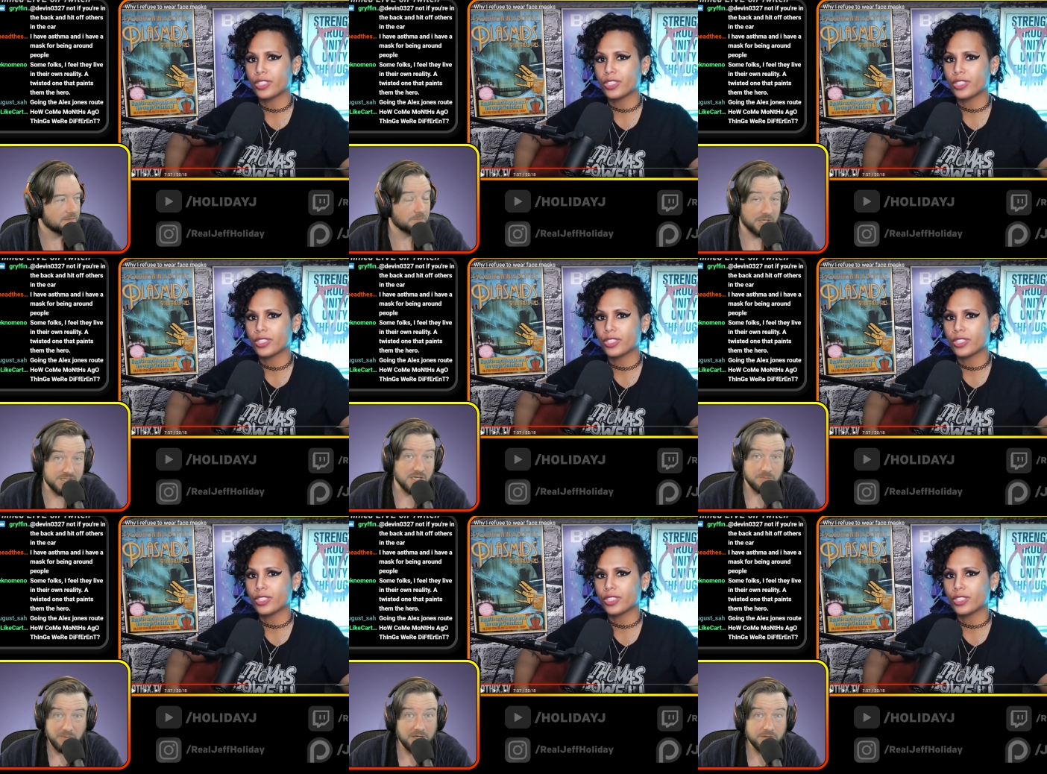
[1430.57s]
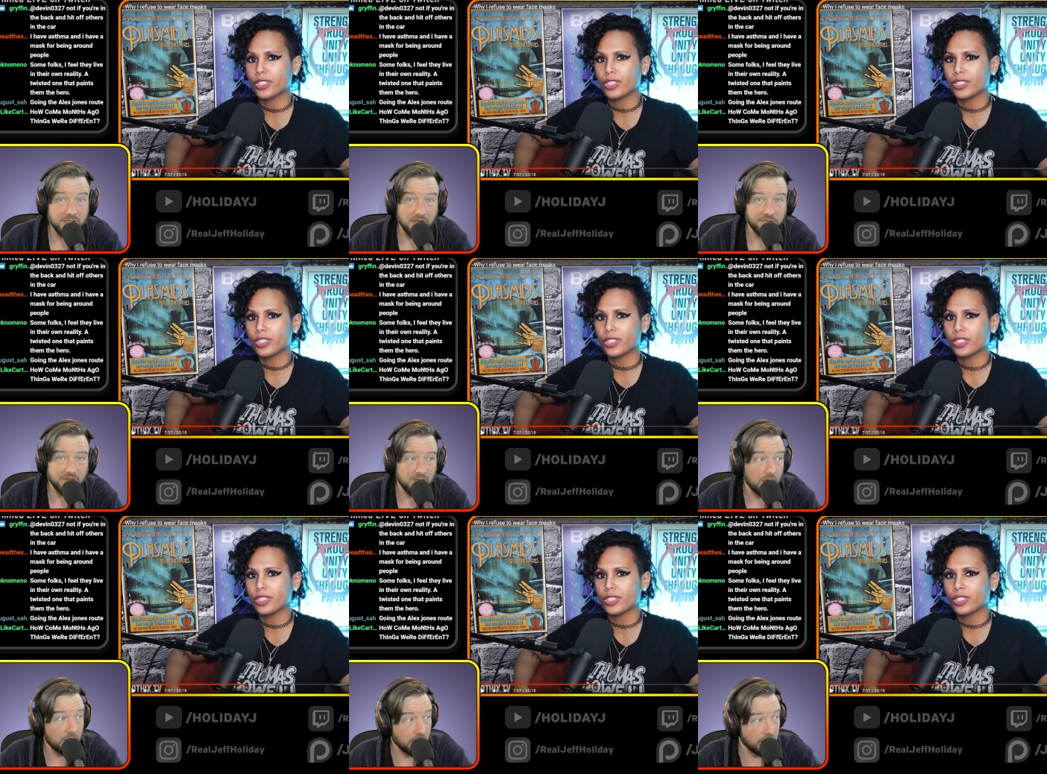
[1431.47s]
Speaker 1: But is it better than nothing?
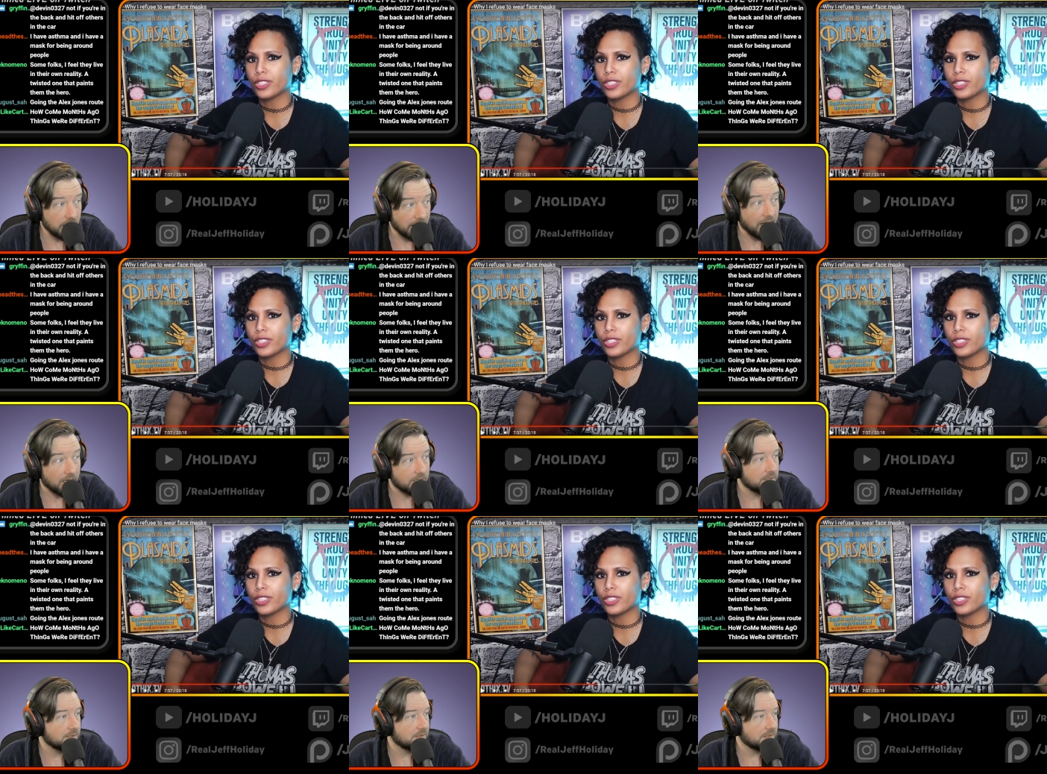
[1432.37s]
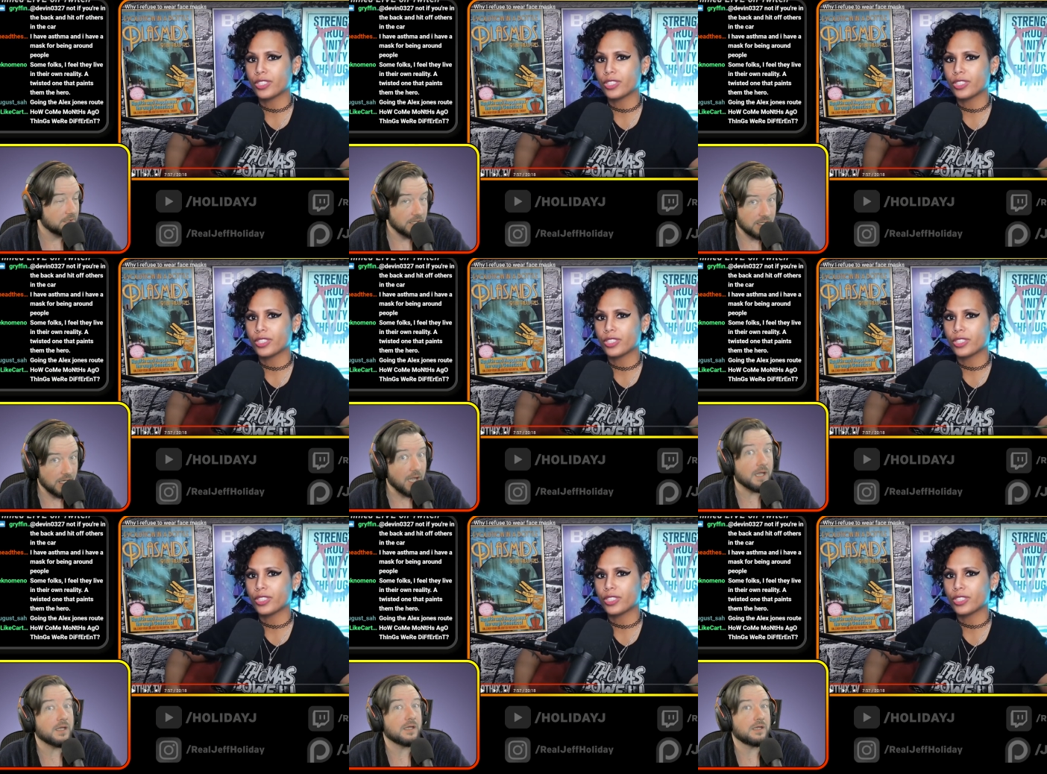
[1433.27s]
Yeah yeah.
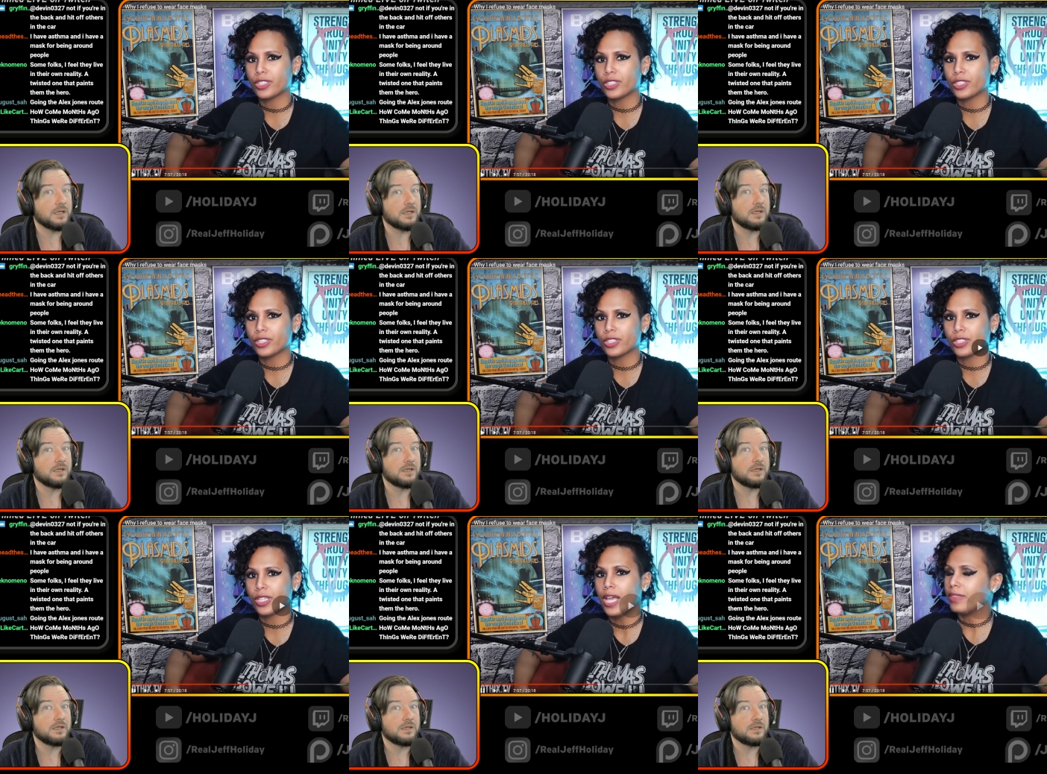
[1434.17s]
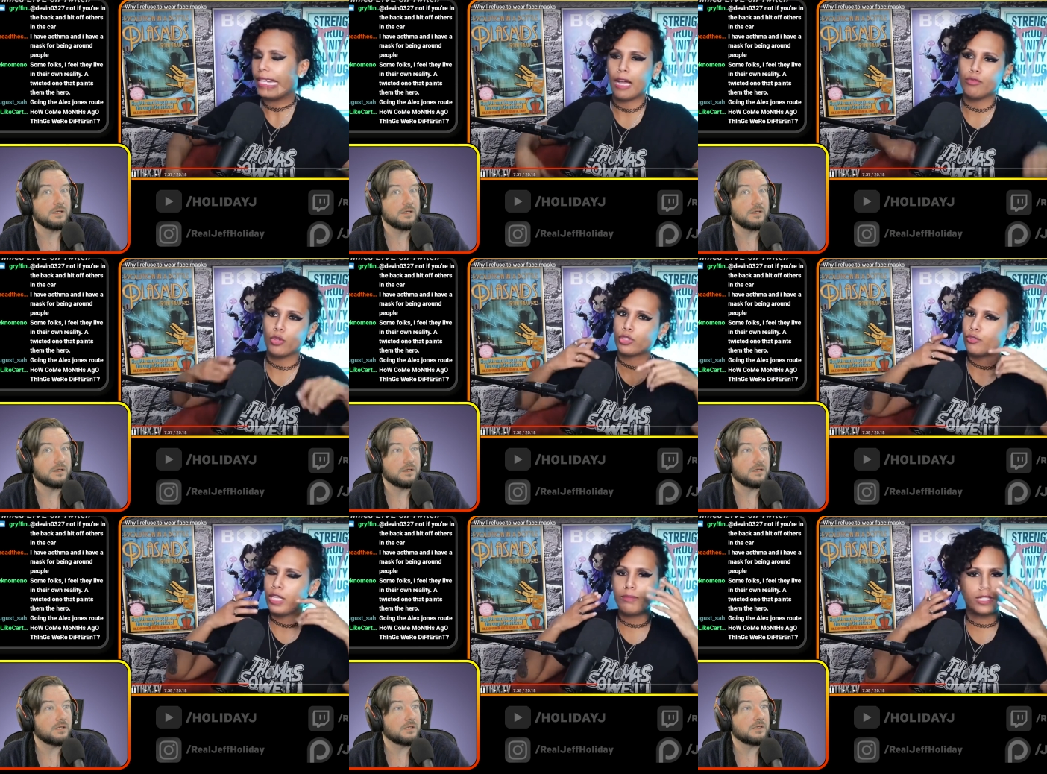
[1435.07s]
Speaker 2: They have those
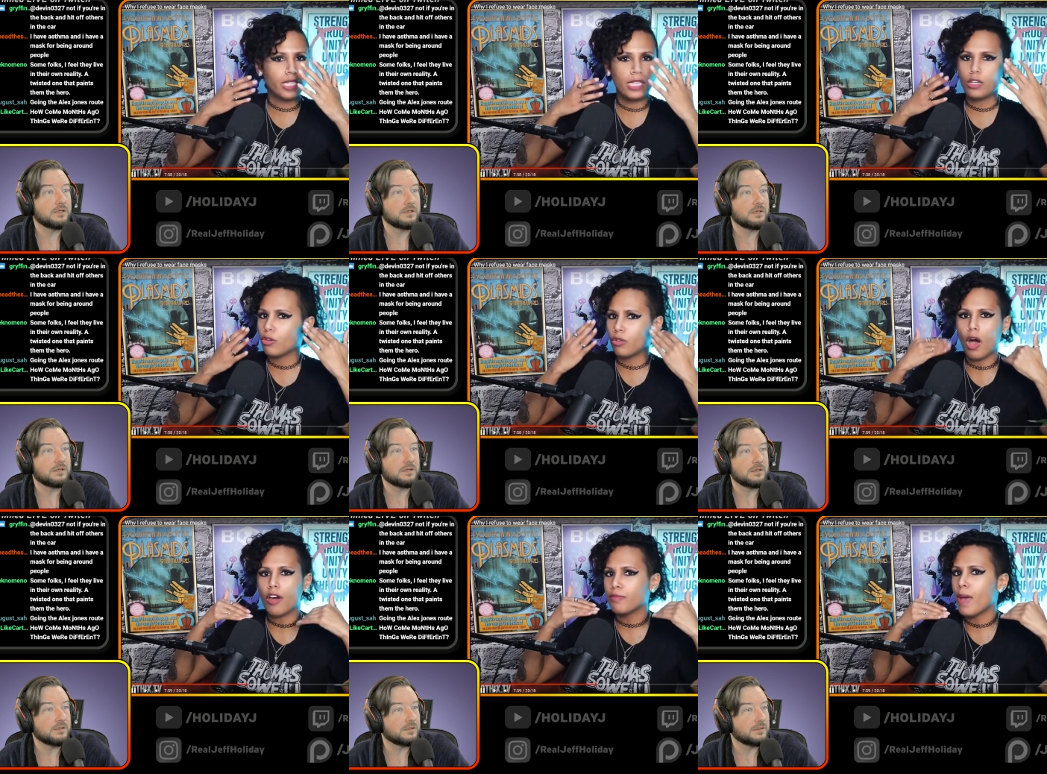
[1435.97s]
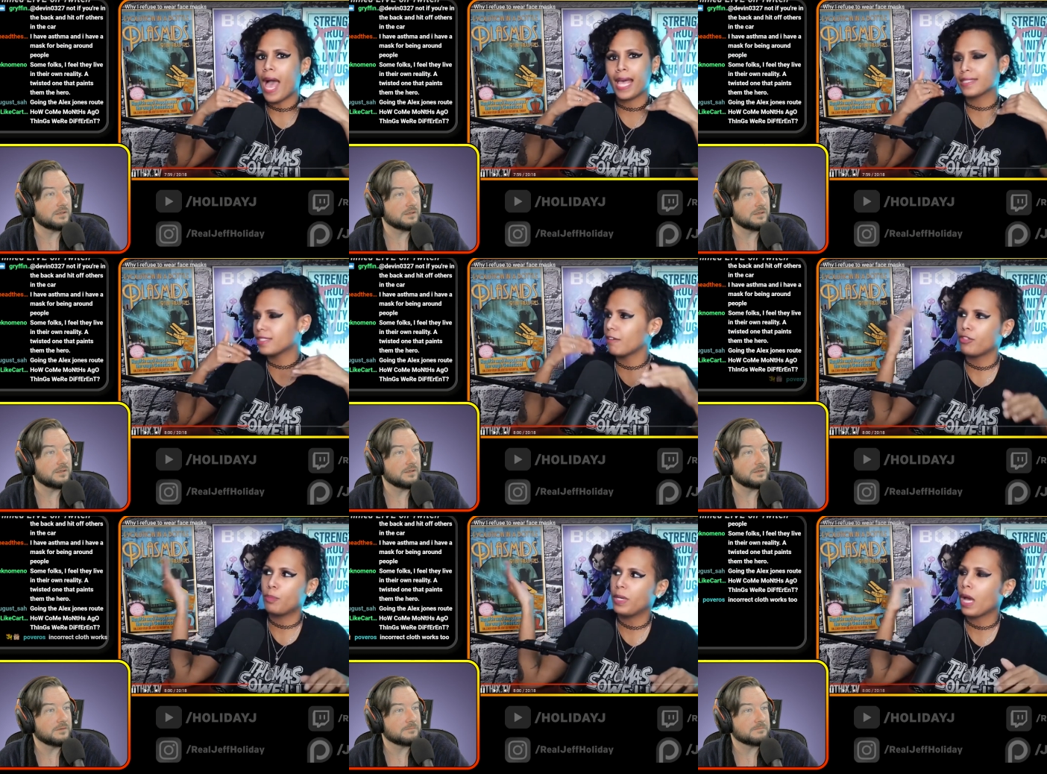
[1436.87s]
flimsy cloth masks, stuff
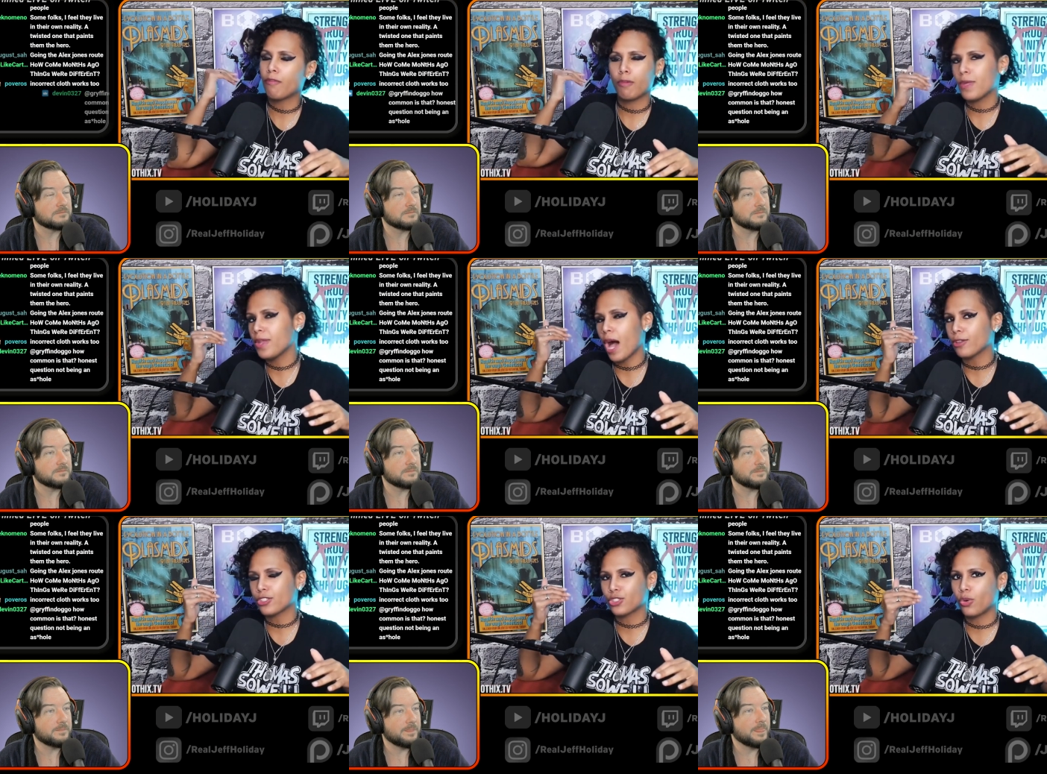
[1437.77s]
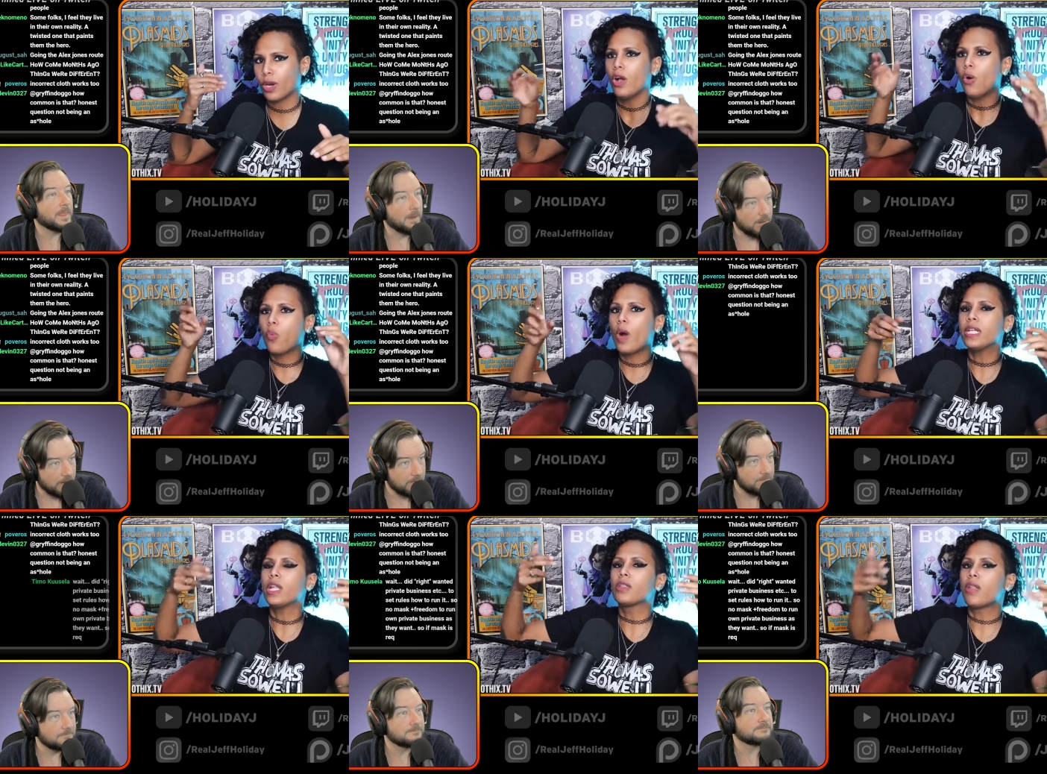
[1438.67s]
you pick up from the dollar store. Uh-huh. What
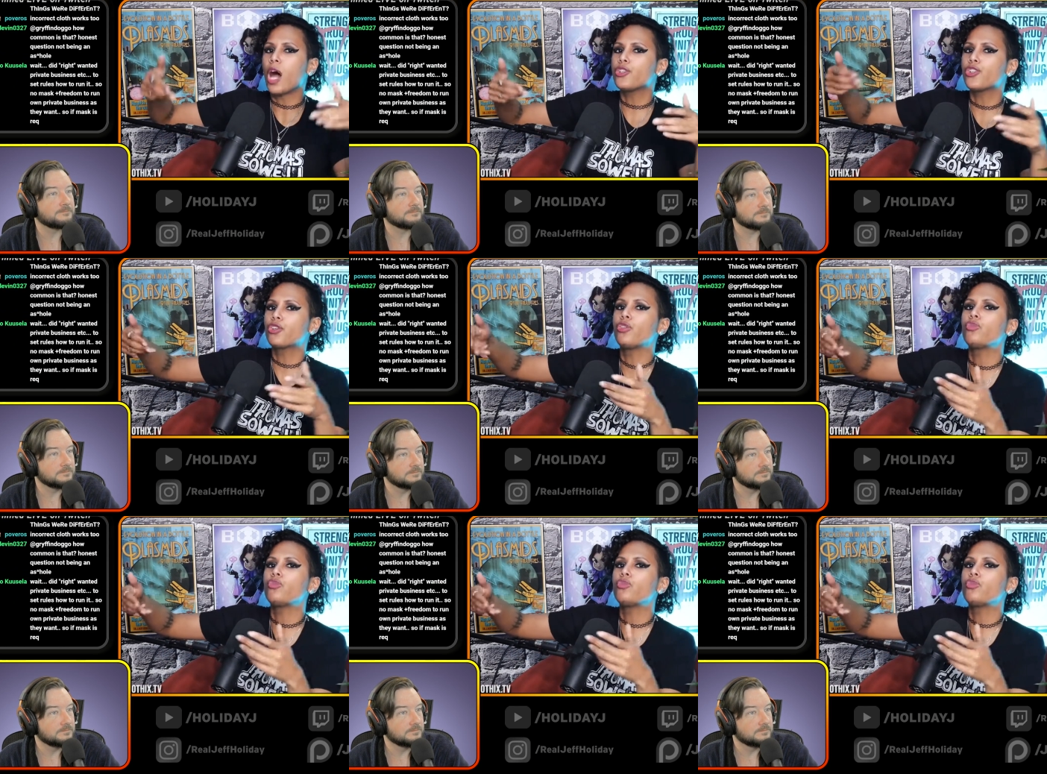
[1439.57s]
logical